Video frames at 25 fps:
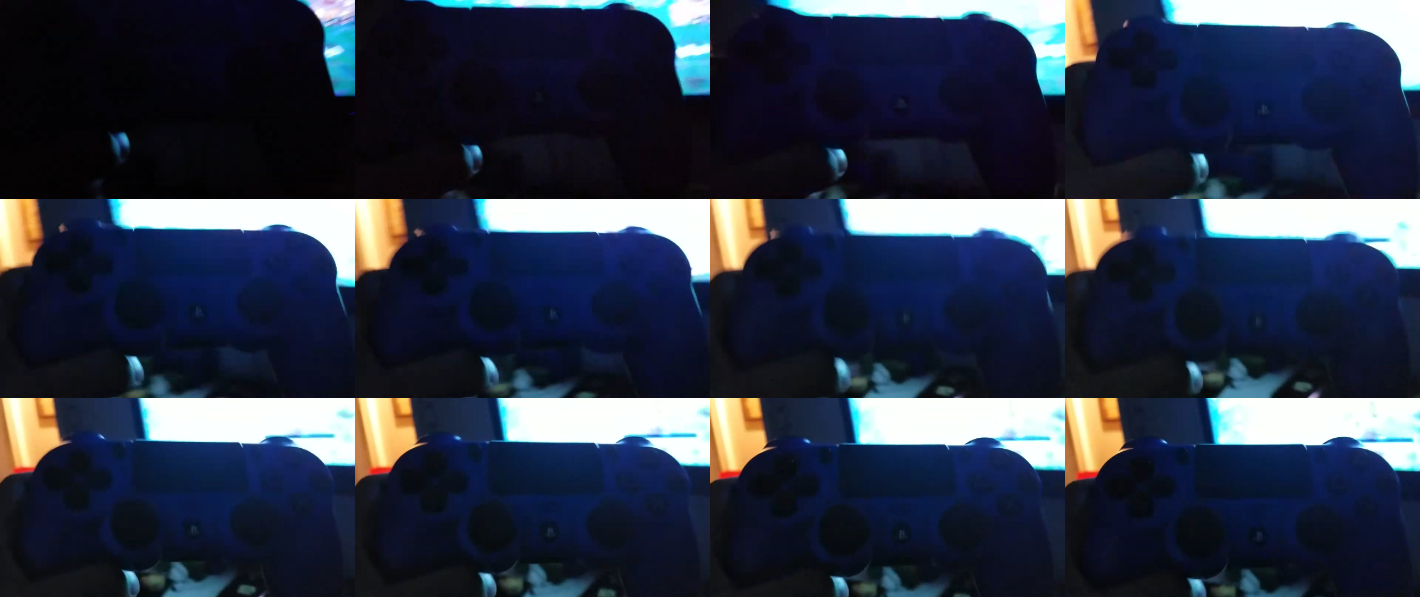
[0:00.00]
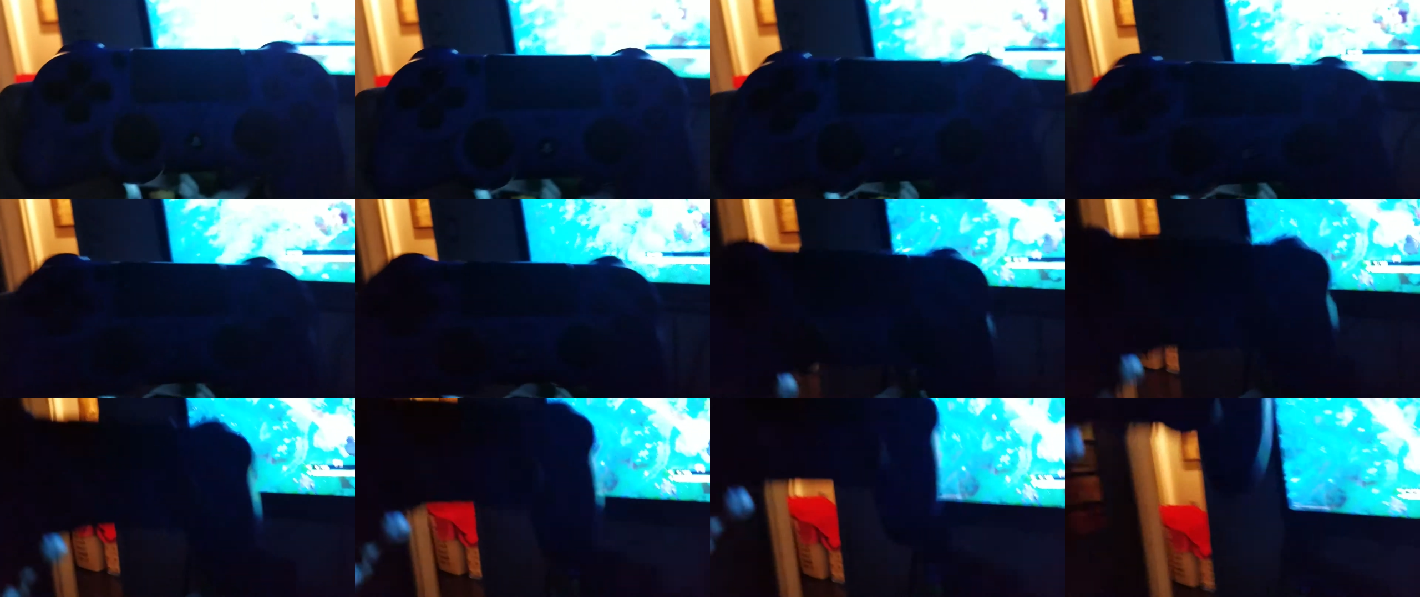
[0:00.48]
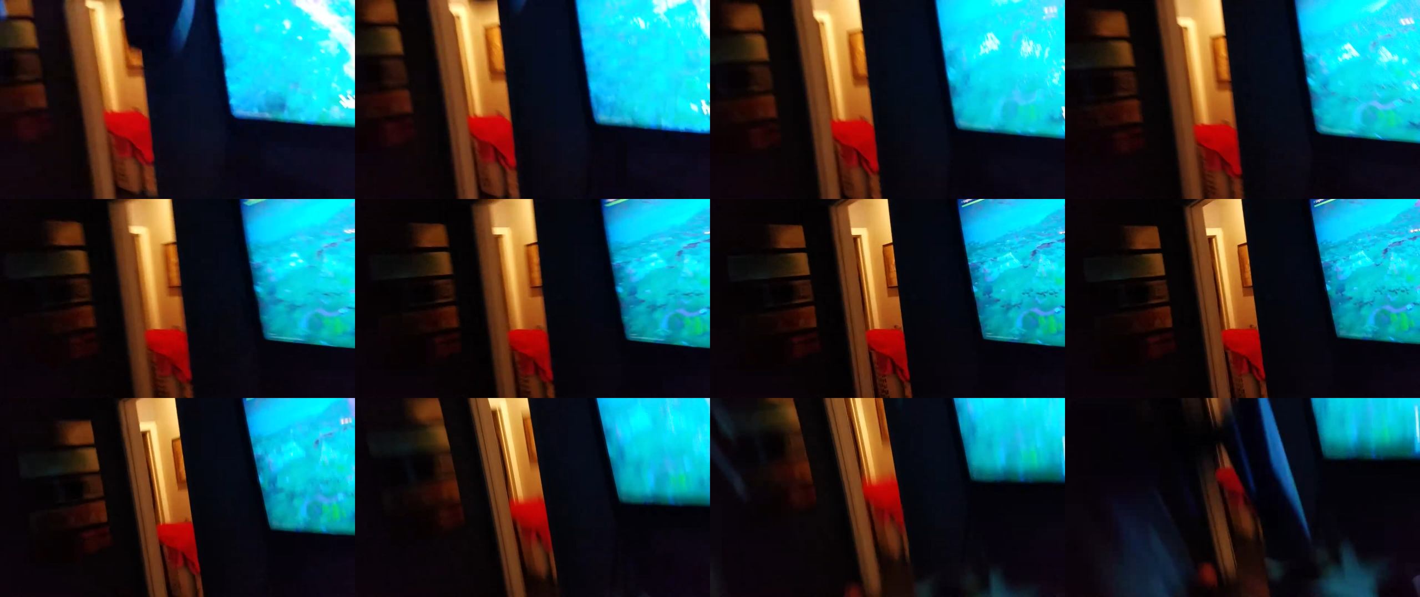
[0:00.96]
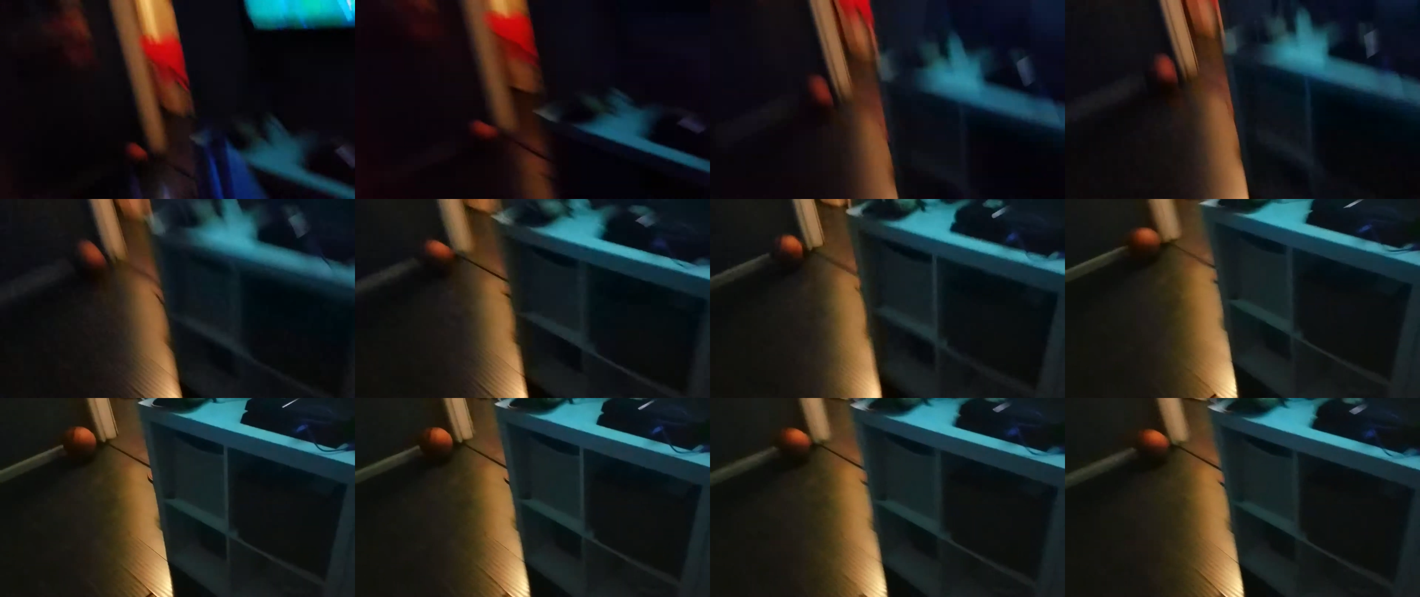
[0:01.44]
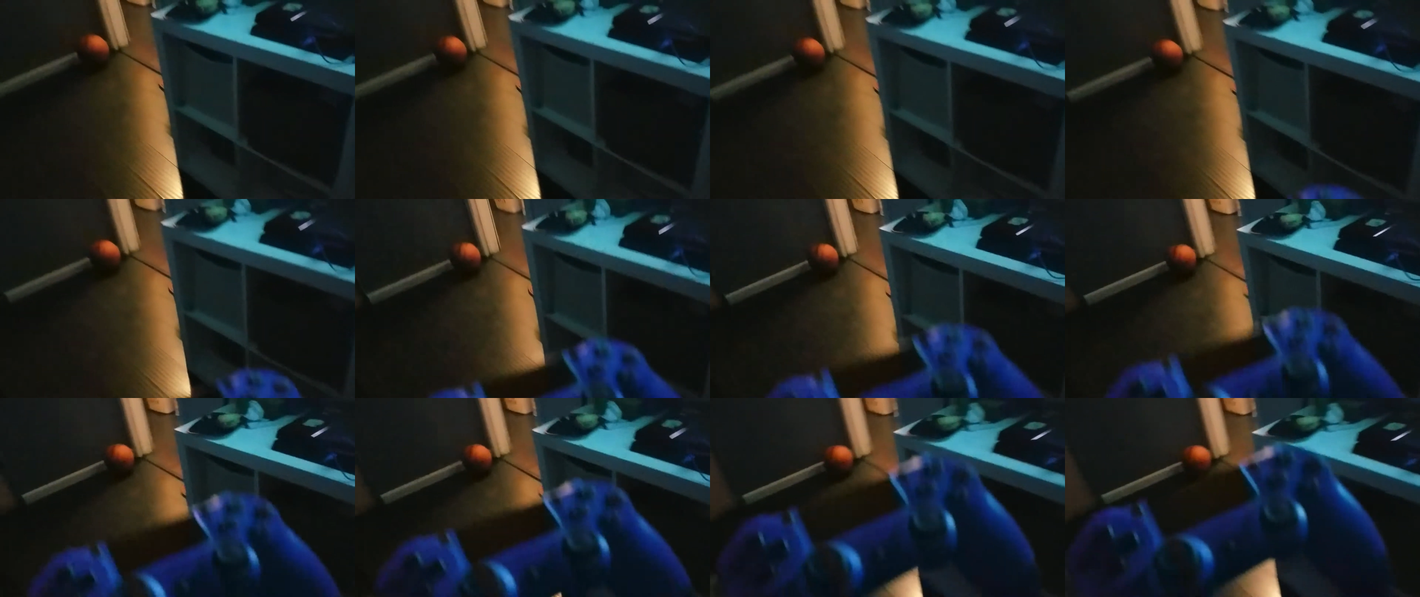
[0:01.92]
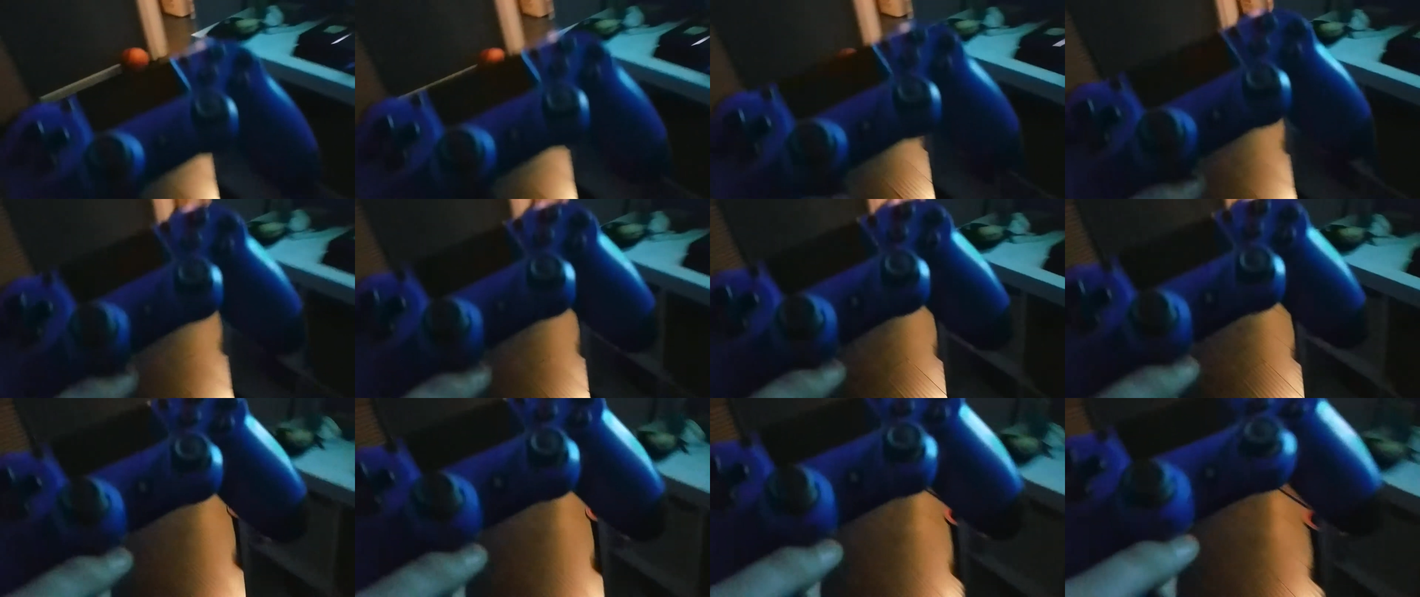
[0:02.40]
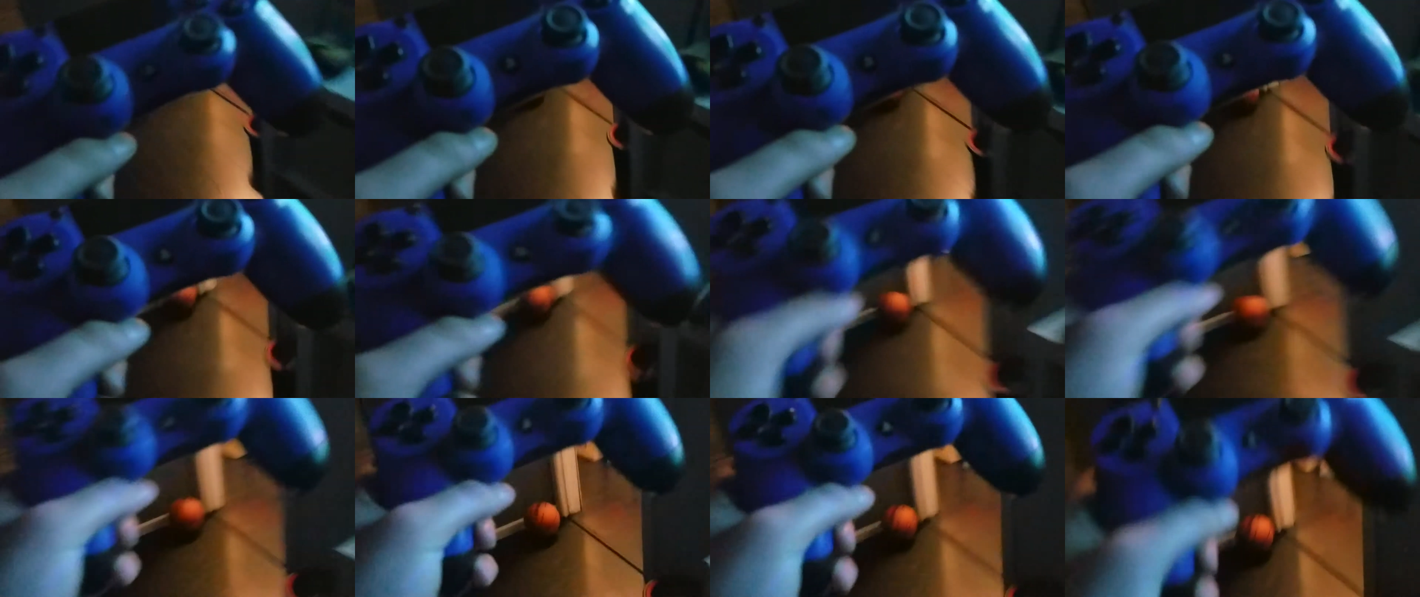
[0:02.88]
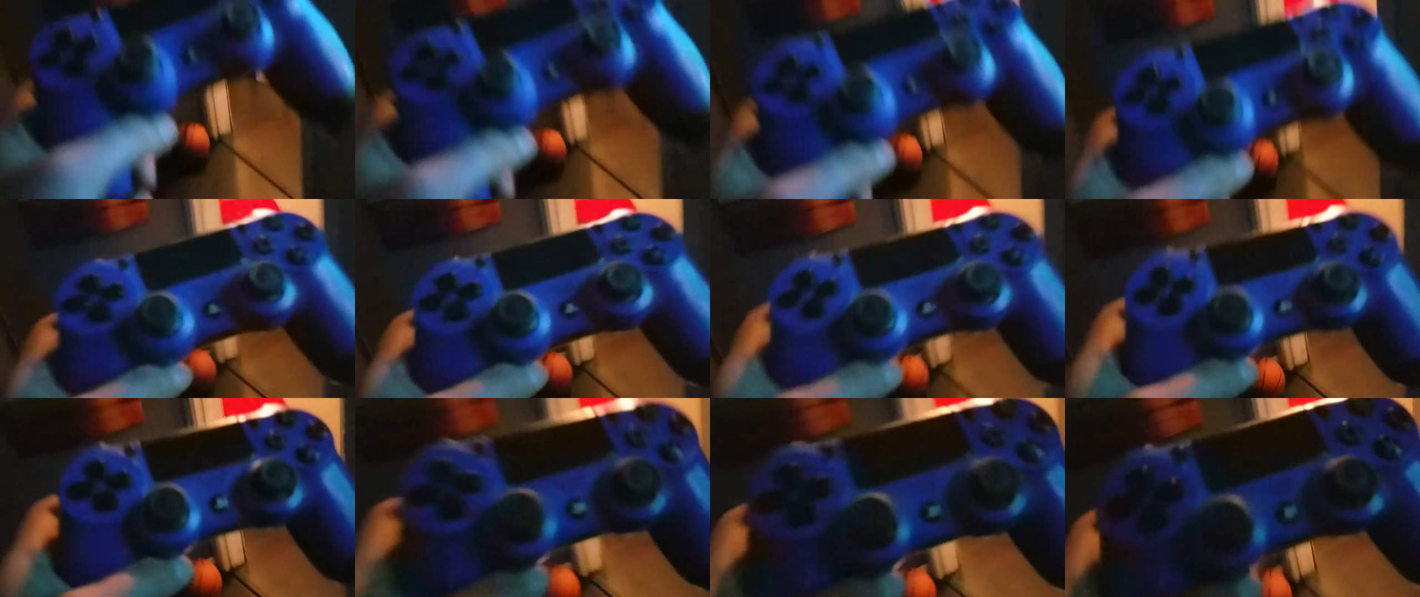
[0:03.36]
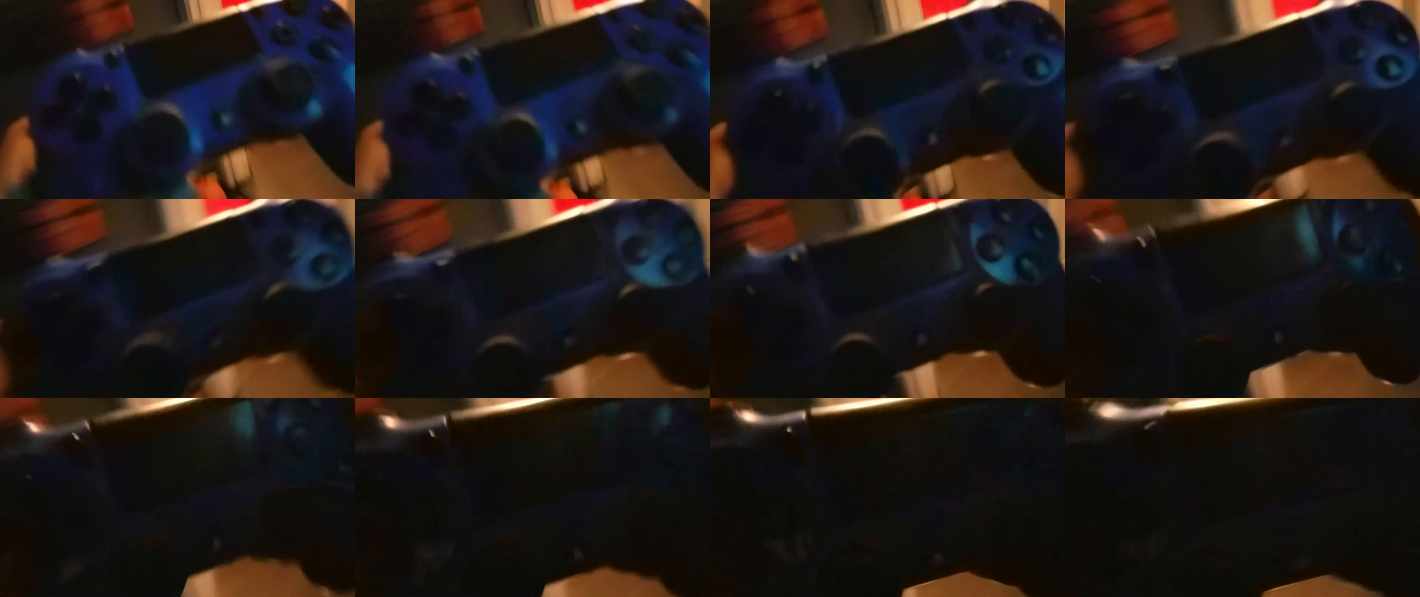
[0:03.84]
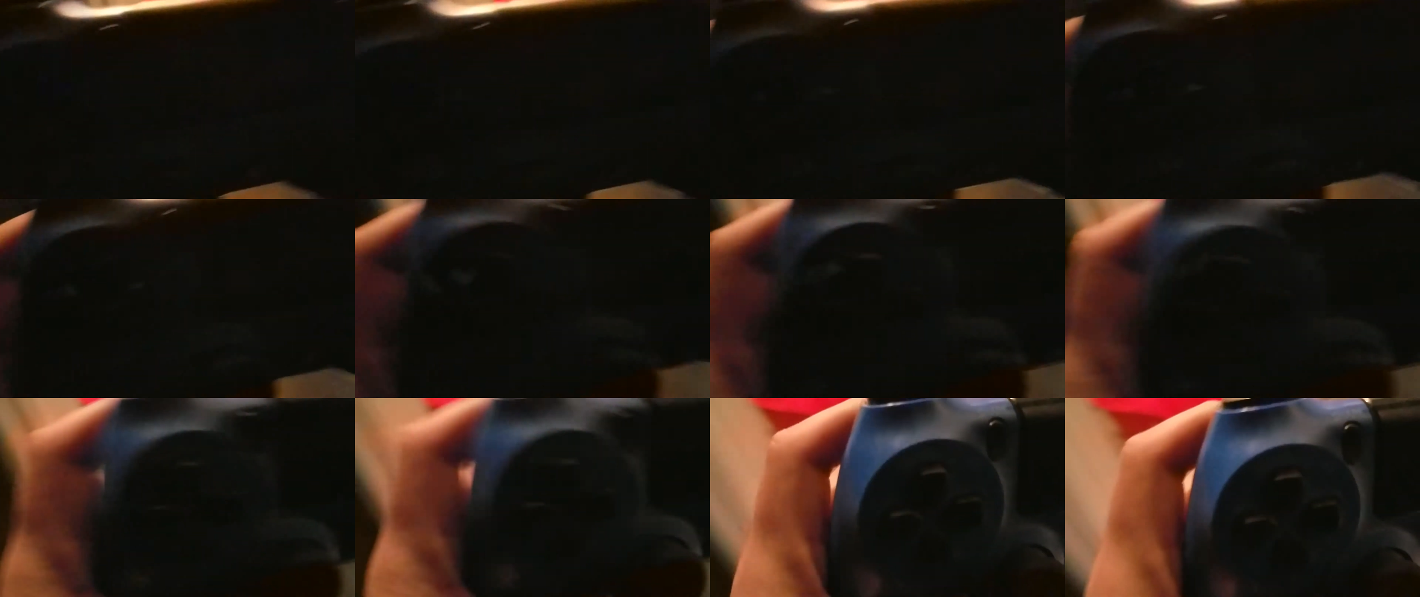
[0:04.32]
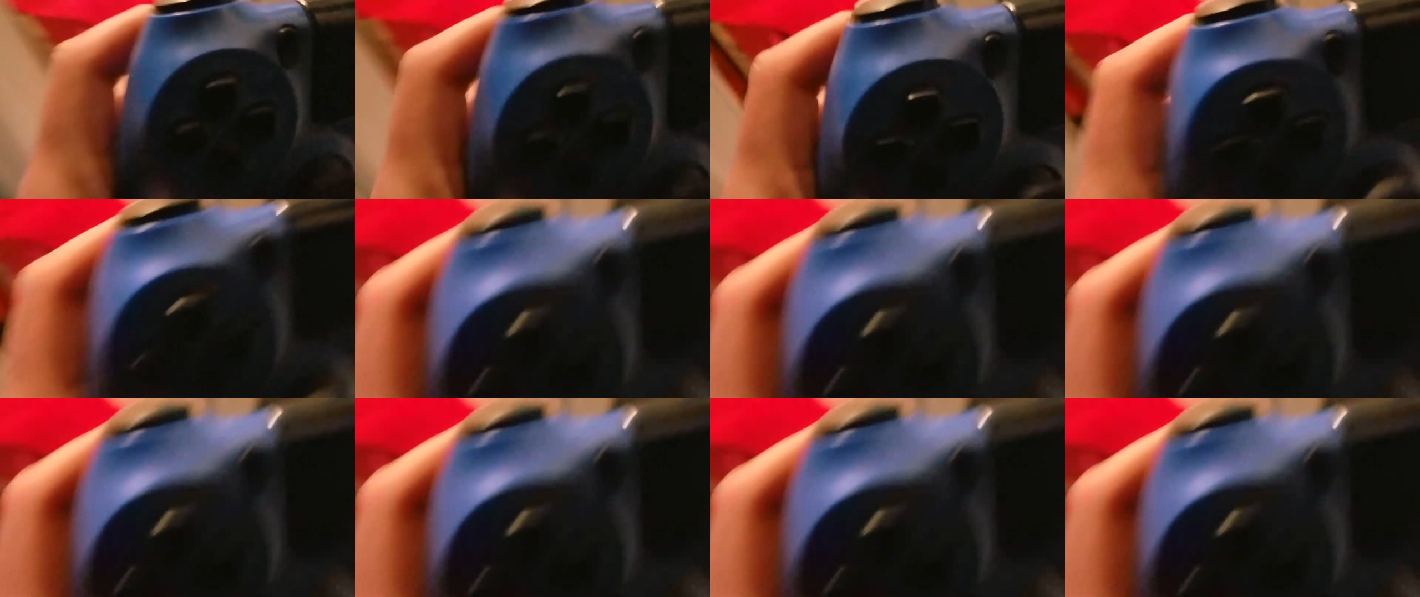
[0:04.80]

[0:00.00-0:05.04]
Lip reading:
[unreadable: no face in view]